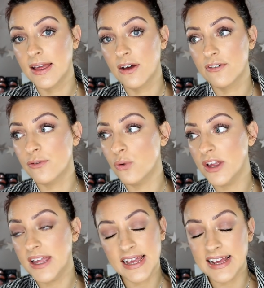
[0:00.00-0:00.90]
for
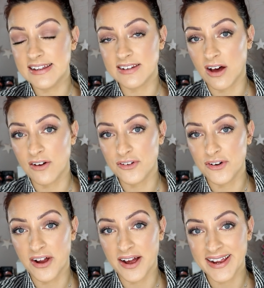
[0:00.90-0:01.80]
years after
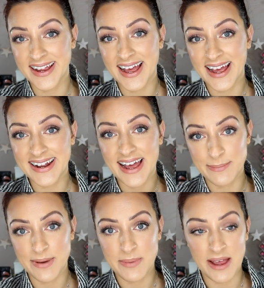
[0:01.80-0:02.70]
I had had
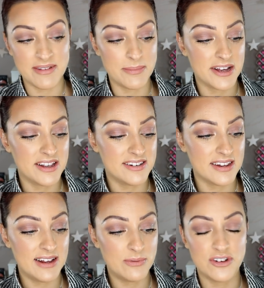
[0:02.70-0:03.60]
my baby because
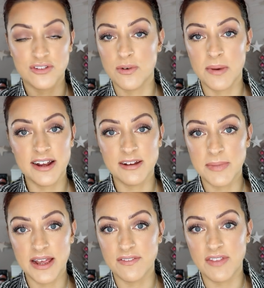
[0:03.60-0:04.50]
it just reminded me of